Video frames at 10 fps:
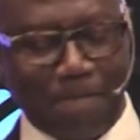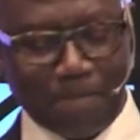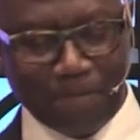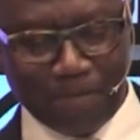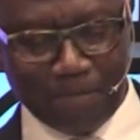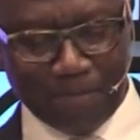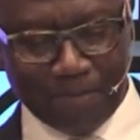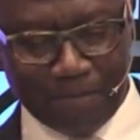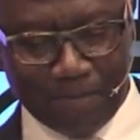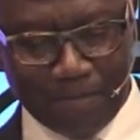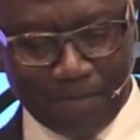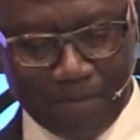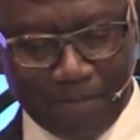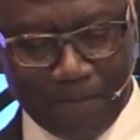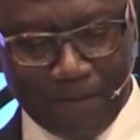
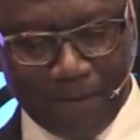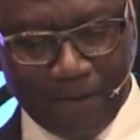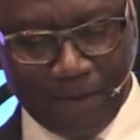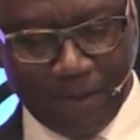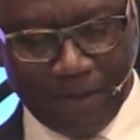Nothing is said.